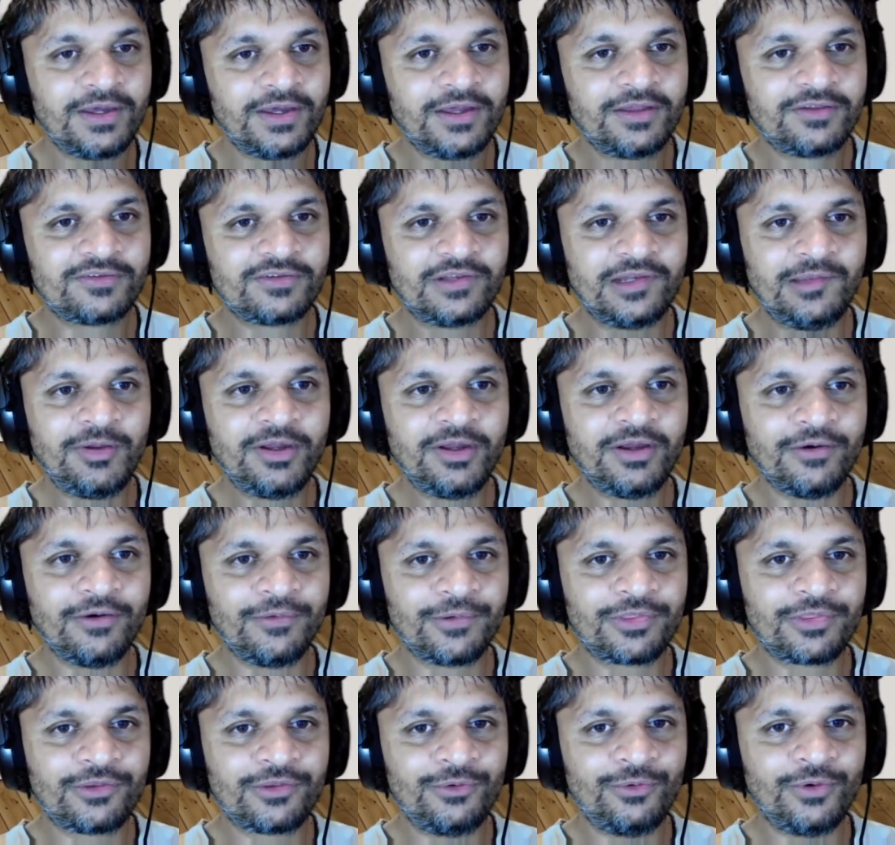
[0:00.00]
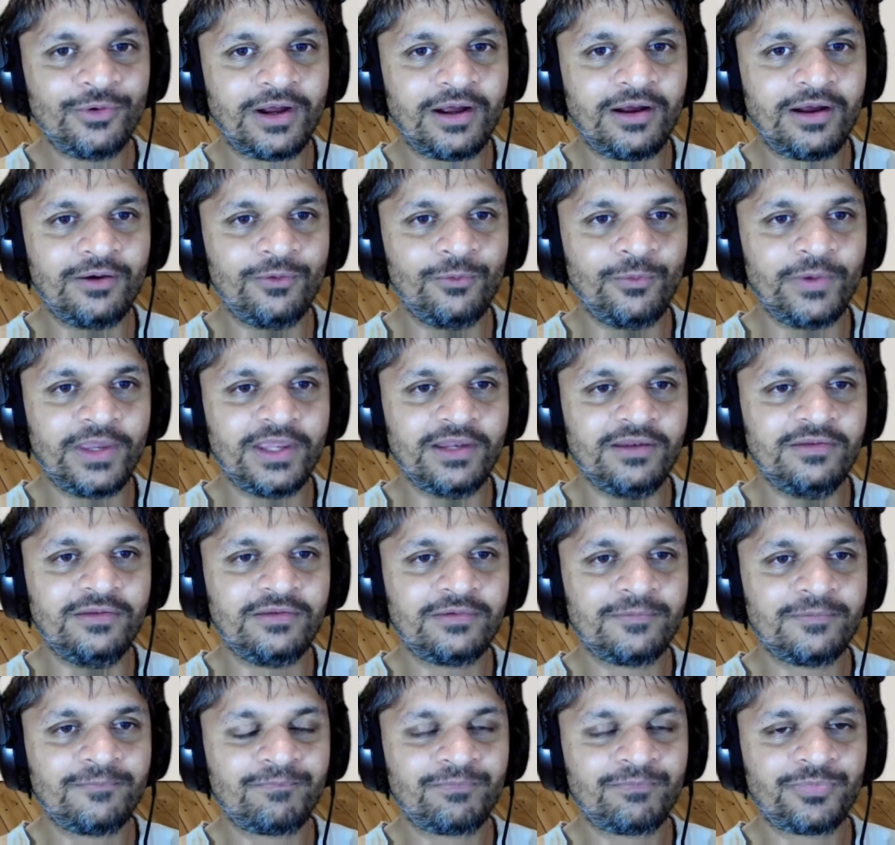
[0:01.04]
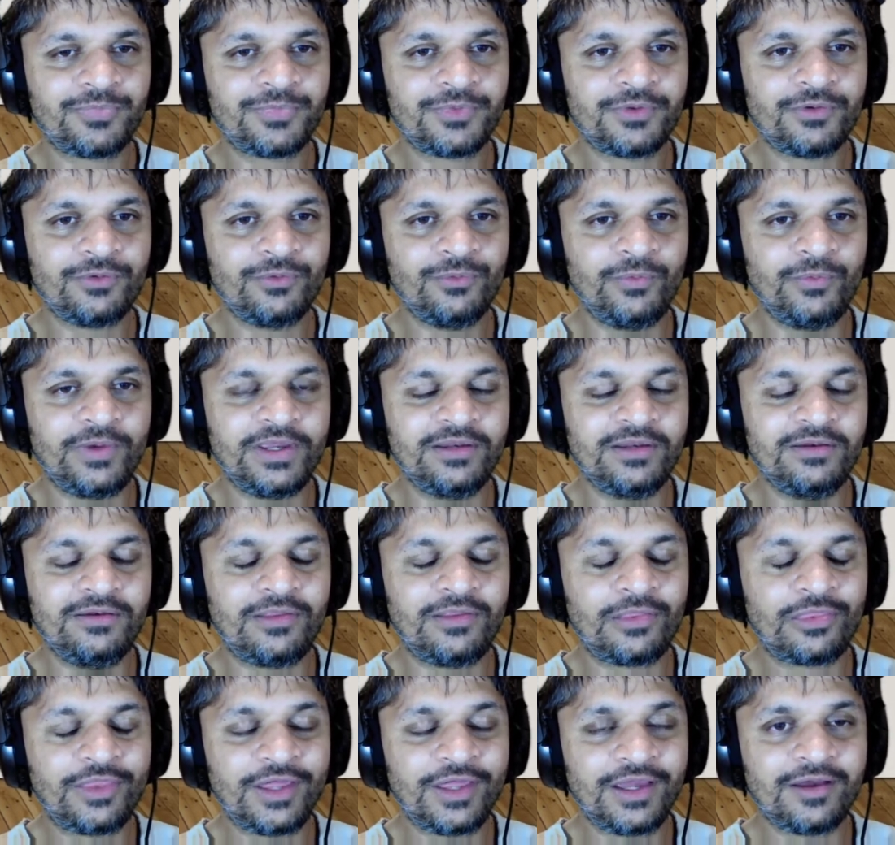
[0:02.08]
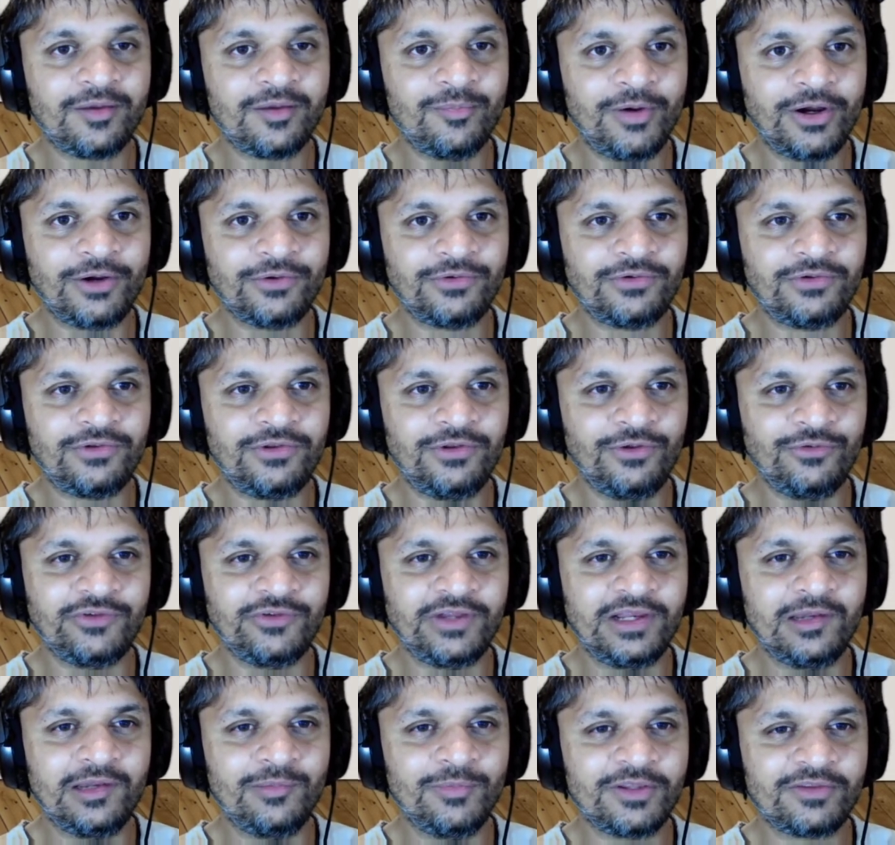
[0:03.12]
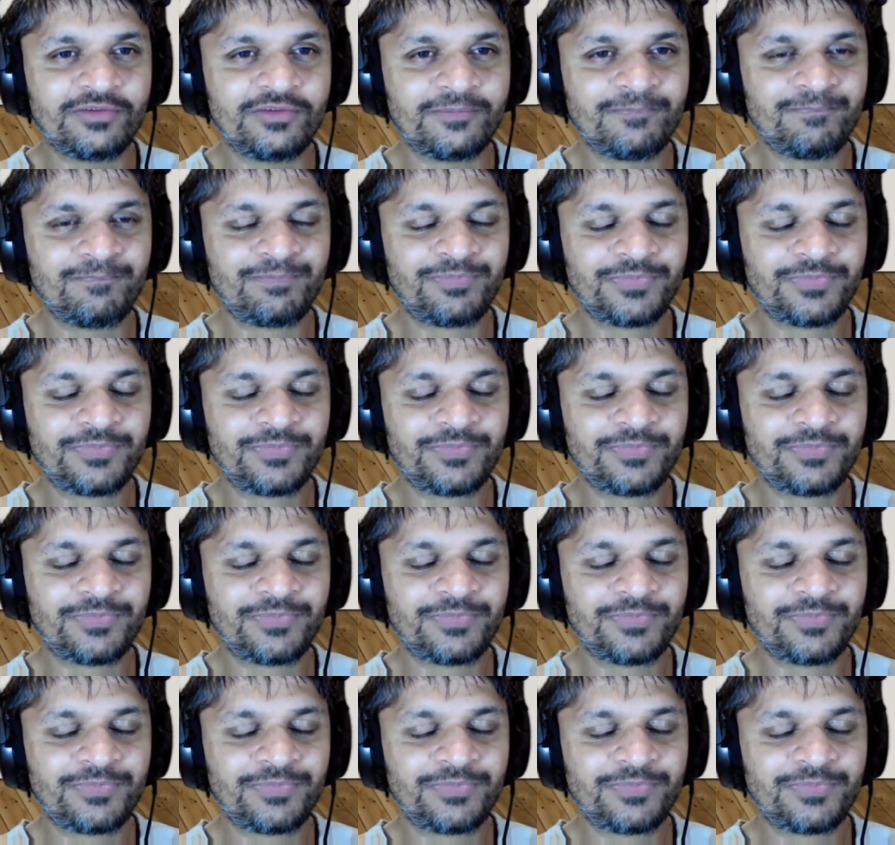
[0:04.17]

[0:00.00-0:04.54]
So let me go through how we'd think about using limits.